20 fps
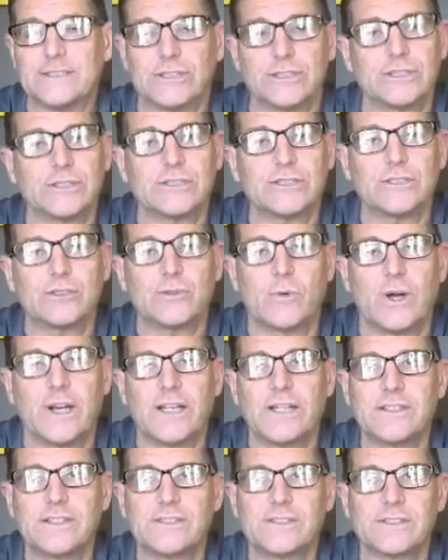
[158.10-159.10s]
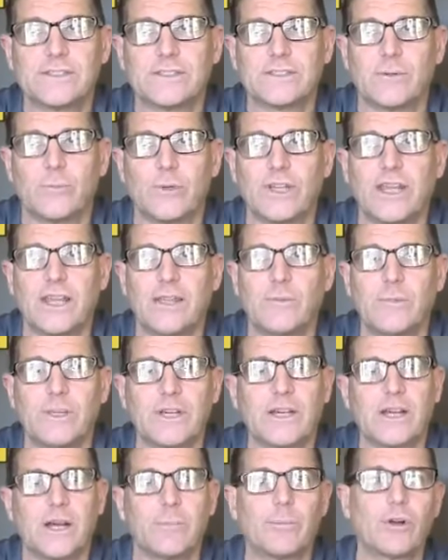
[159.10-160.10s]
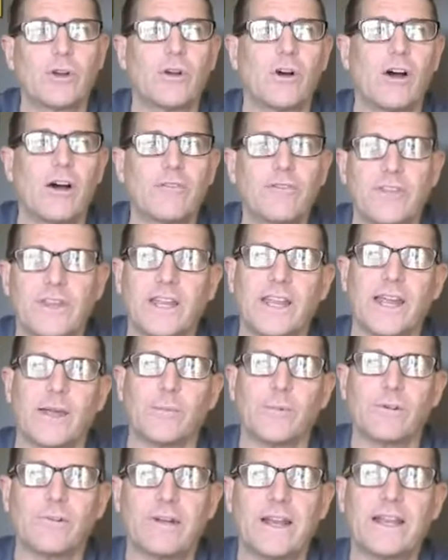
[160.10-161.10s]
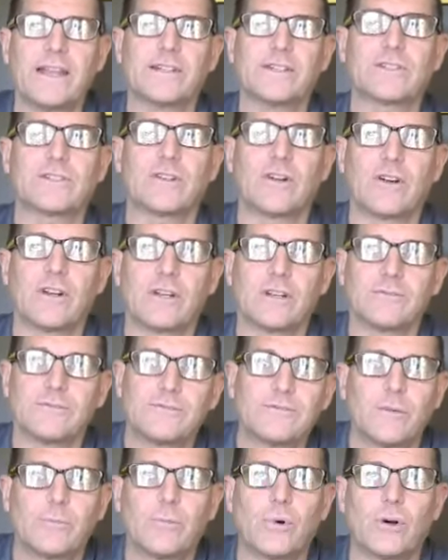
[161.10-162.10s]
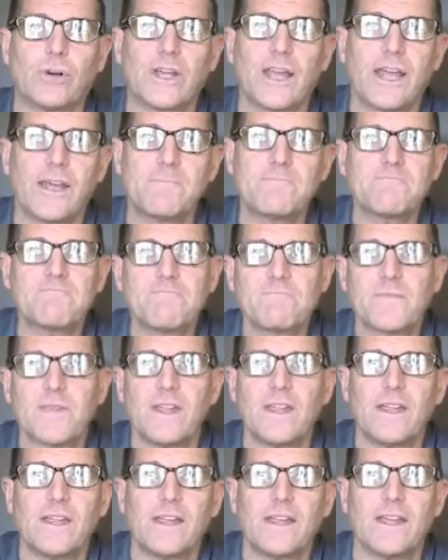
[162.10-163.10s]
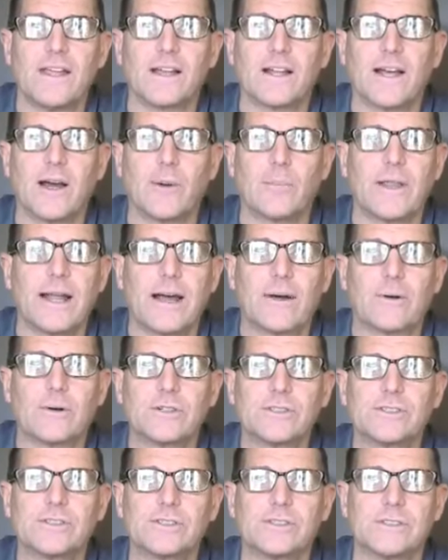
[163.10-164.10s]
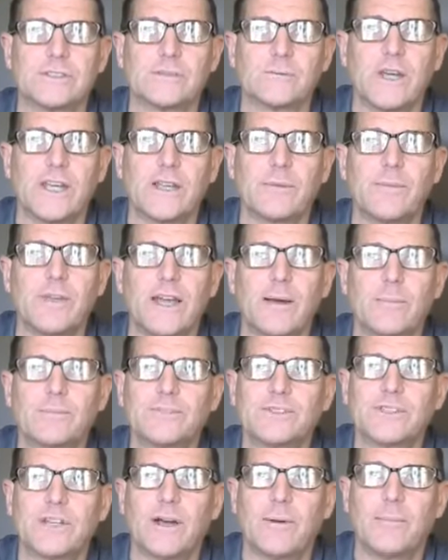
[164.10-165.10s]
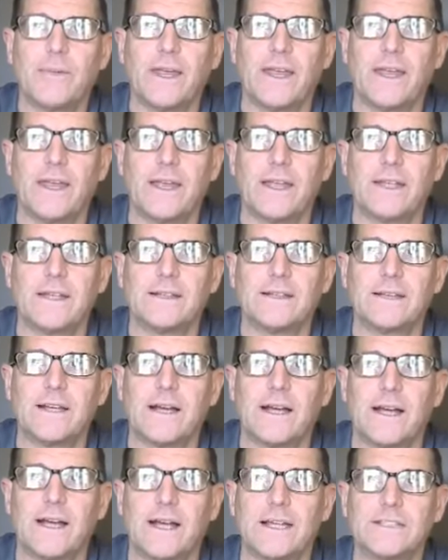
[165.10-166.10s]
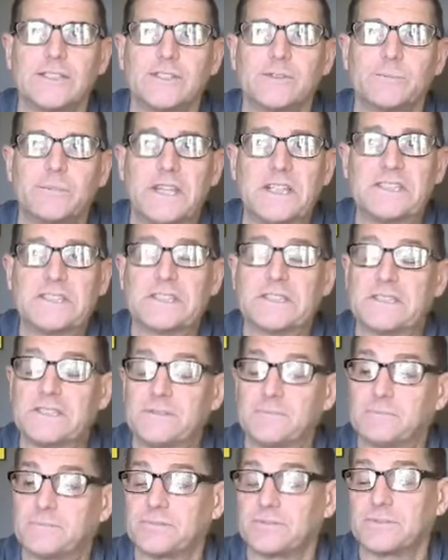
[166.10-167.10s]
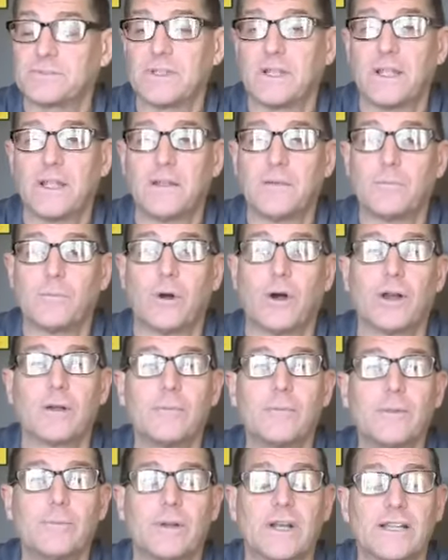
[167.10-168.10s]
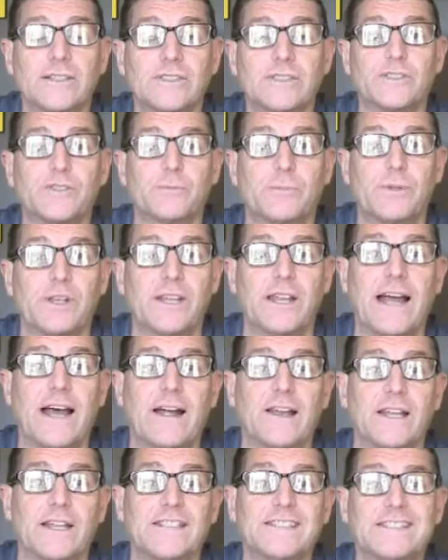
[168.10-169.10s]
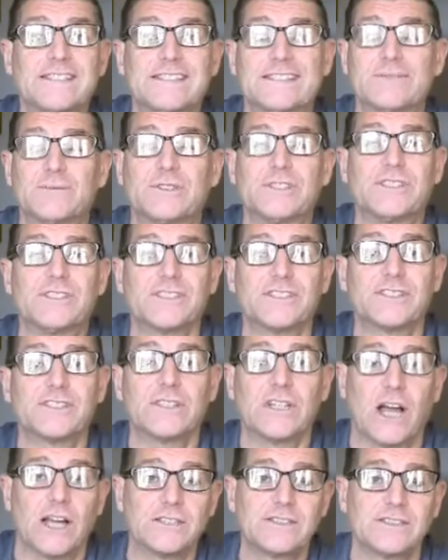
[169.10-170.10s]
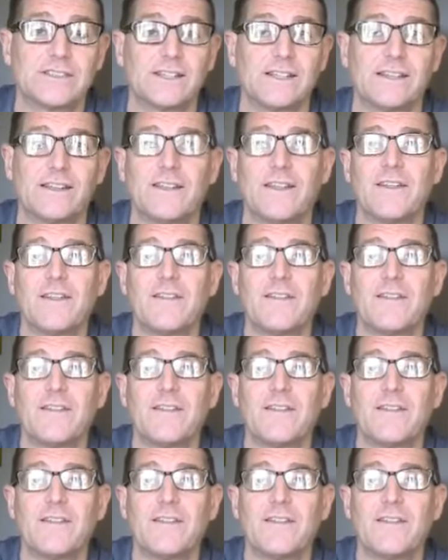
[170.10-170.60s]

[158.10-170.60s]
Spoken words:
early 20s, someone gave me a cup of coffee to get me ready to start a football game in a couple hours to wake me up some, and I just basically, pardon me, but I just spit it out. It was disgusting,